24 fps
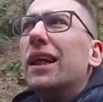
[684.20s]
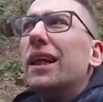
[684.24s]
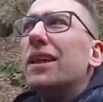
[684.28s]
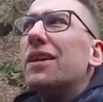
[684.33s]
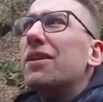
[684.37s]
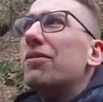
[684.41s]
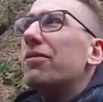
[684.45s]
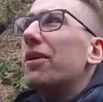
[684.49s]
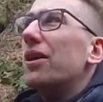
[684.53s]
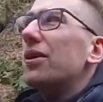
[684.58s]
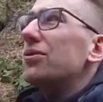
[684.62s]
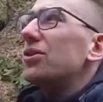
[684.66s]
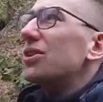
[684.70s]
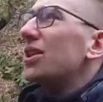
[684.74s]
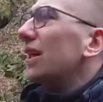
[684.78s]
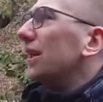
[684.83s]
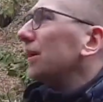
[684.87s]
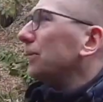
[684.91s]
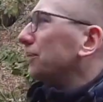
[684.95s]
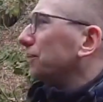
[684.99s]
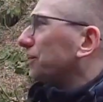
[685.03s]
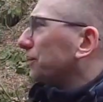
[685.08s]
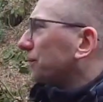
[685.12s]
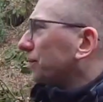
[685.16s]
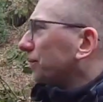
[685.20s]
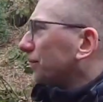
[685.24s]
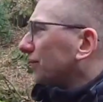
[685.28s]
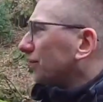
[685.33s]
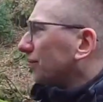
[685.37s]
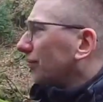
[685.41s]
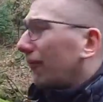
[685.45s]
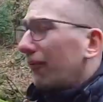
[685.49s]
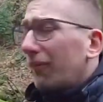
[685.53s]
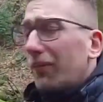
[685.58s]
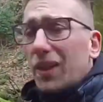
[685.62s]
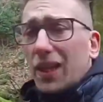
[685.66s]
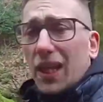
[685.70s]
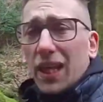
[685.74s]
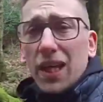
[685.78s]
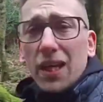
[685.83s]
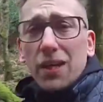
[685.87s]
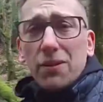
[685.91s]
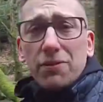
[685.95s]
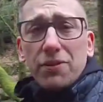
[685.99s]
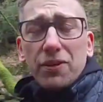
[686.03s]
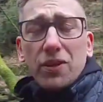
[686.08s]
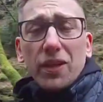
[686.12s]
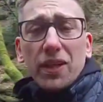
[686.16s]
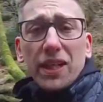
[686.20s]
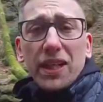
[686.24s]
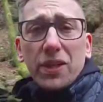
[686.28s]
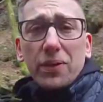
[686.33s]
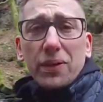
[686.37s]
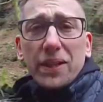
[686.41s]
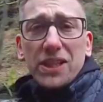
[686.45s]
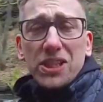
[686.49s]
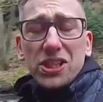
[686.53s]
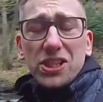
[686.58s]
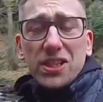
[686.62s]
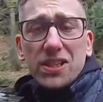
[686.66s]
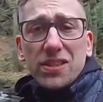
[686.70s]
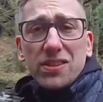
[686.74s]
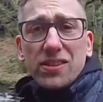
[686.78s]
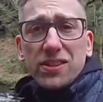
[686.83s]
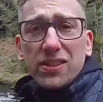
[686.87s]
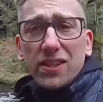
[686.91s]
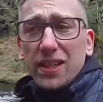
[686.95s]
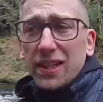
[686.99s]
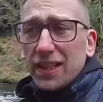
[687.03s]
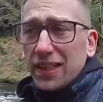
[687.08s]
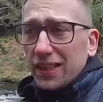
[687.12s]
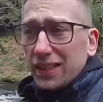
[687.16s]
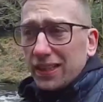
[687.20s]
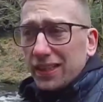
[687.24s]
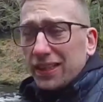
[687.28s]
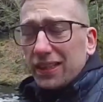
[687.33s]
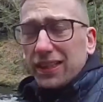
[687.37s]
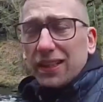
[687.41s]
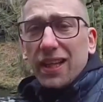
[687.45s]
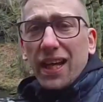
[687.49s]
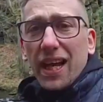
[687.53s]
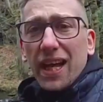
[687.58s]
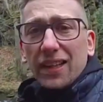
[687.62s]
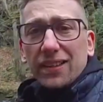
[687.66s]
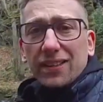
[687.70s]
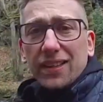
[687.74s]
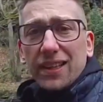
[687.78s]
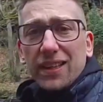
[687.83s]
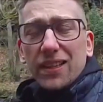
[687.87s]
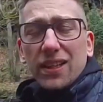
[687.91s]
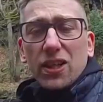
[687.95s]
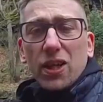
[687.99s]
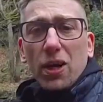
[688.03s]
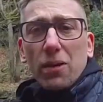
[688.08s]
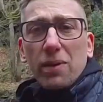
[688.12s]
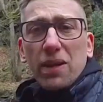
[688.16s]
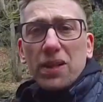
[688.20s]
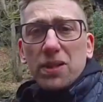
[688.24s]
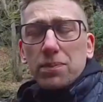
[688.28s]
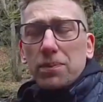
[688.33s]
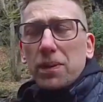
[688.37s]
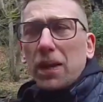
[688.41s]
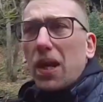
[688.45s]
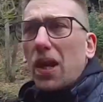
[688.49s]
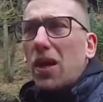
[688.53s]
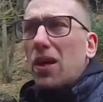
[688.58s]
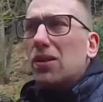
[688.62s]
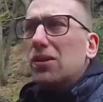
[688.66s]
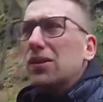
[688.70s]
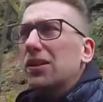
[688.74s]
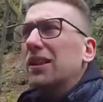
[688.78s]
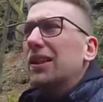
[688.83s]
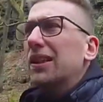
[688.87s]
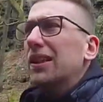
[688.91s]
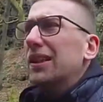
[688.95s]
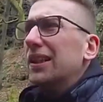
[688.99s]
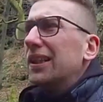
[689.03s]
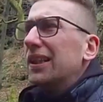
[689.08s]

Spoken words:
in the future. If you've got any questions, ask in the comments below.